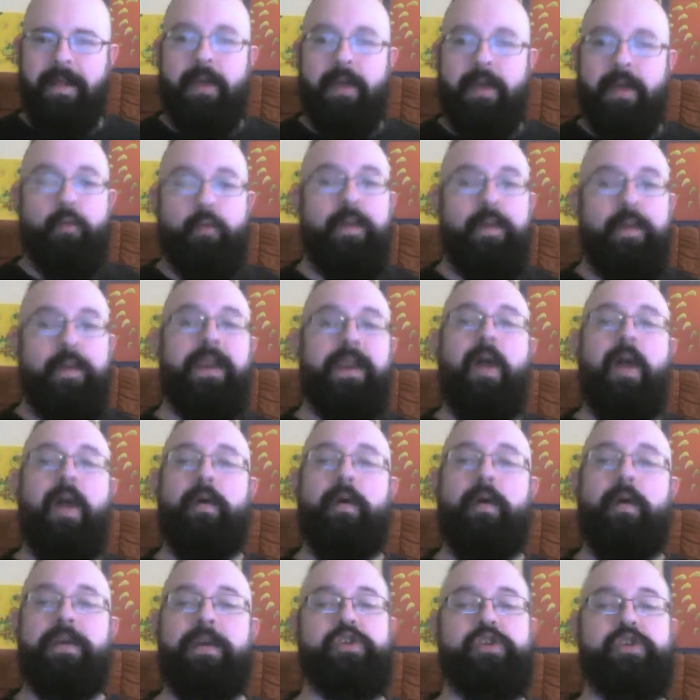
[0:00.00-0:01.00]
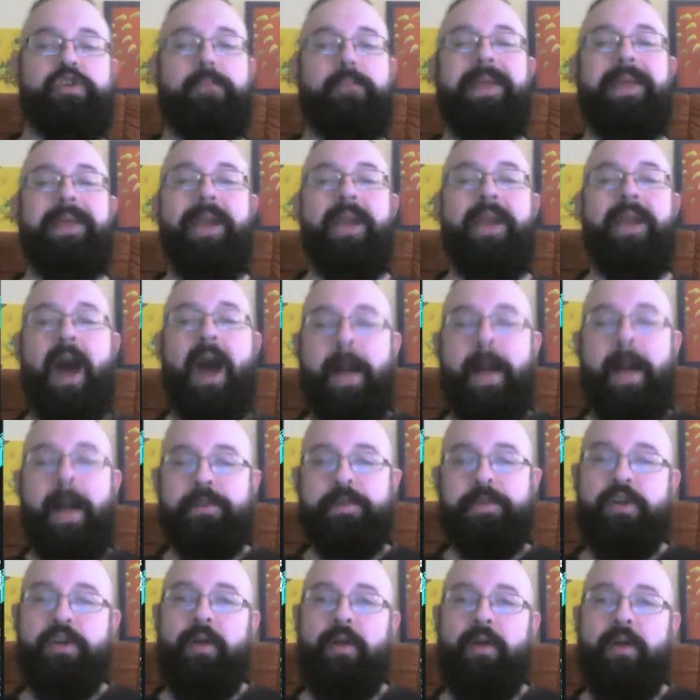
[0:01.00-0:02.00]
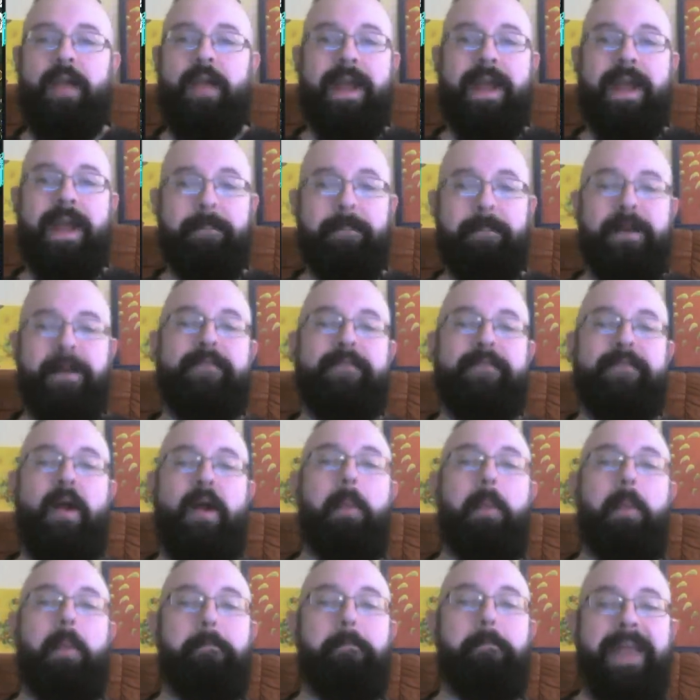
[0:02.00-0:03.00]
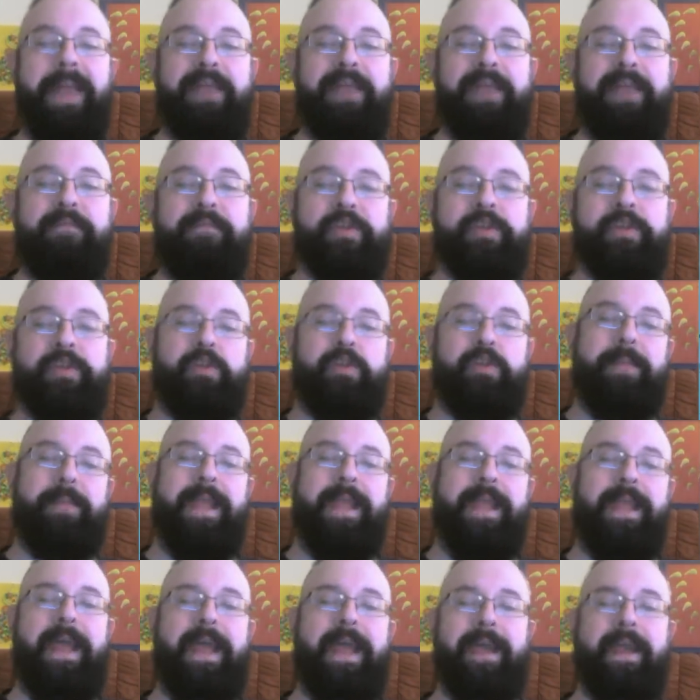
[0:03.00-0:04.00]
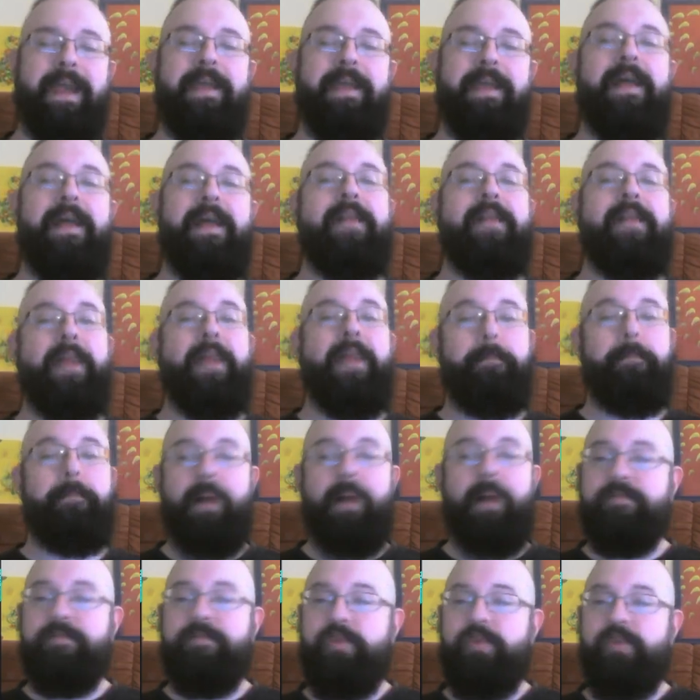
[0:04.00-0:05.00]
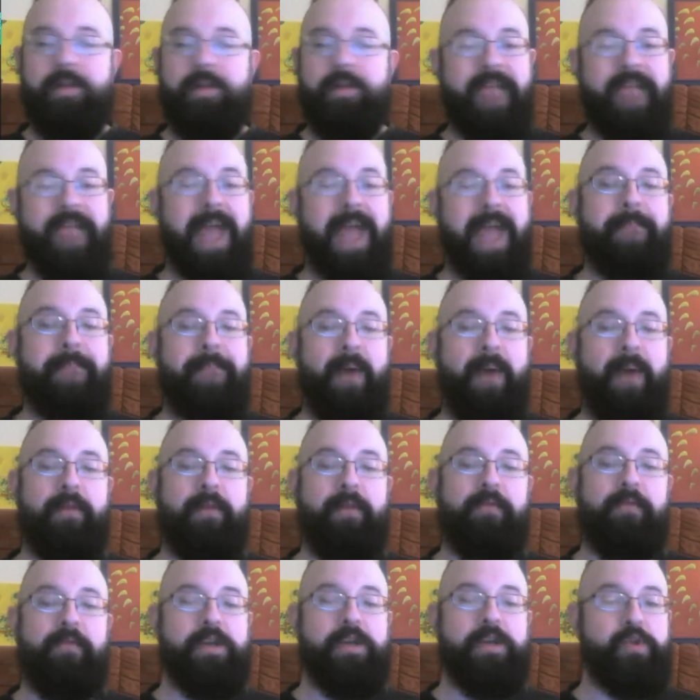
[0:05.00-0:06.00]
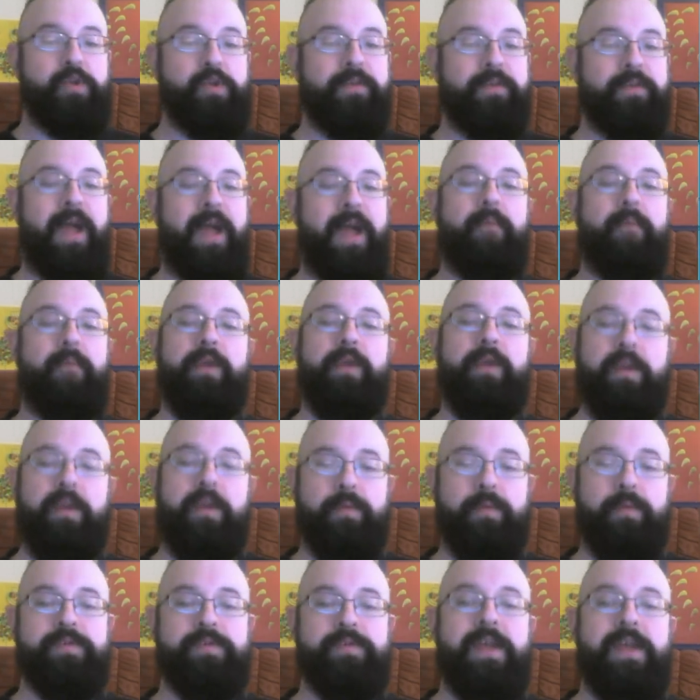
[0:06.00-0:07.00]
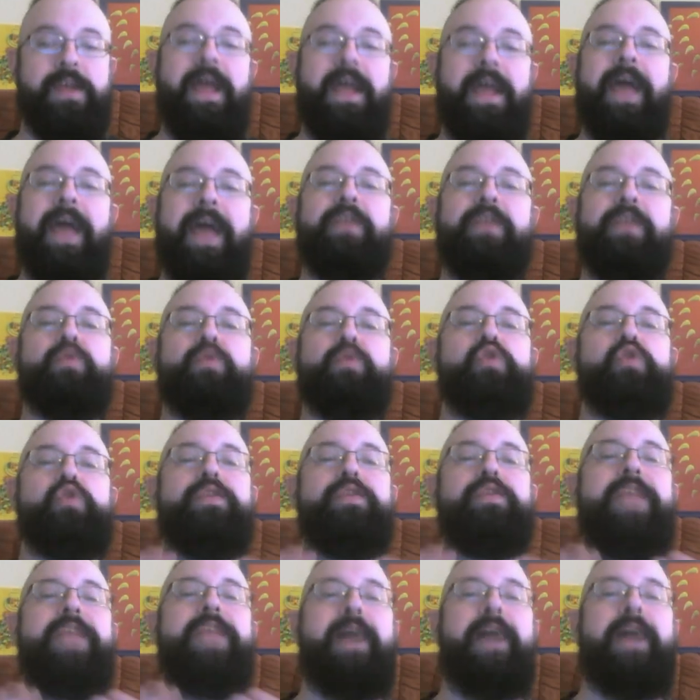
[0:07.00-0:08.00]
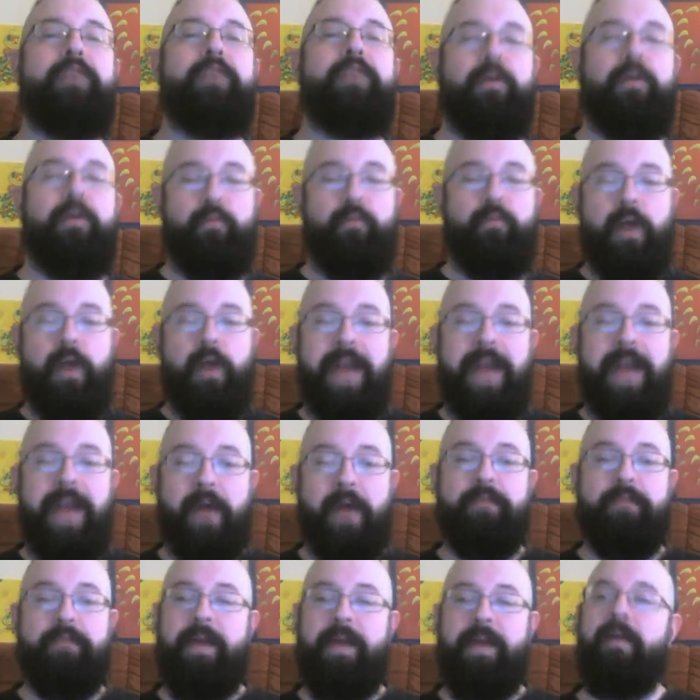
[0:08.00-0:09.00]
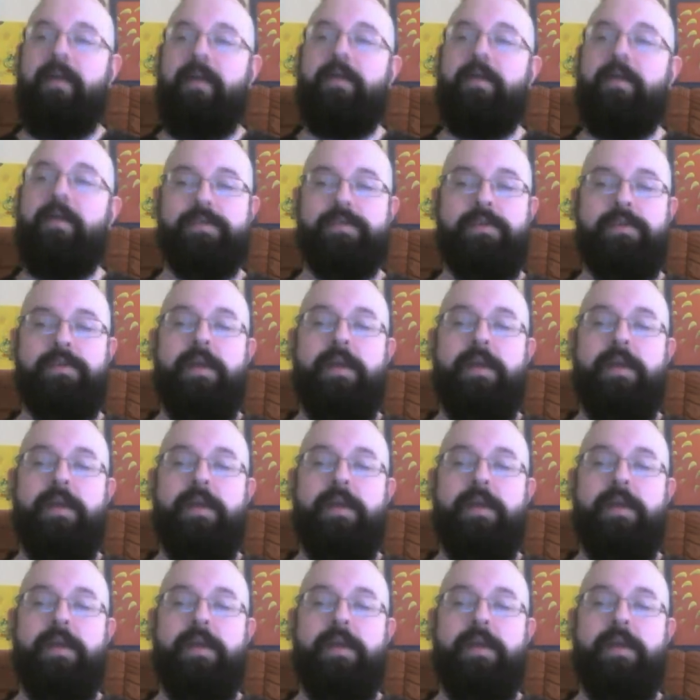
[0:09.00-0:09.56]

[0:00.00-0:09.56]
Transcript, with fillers: Reload should be an optional and above all beneficial mechanic that buffs your attack power for a short time when used, and you should never run out of arrows.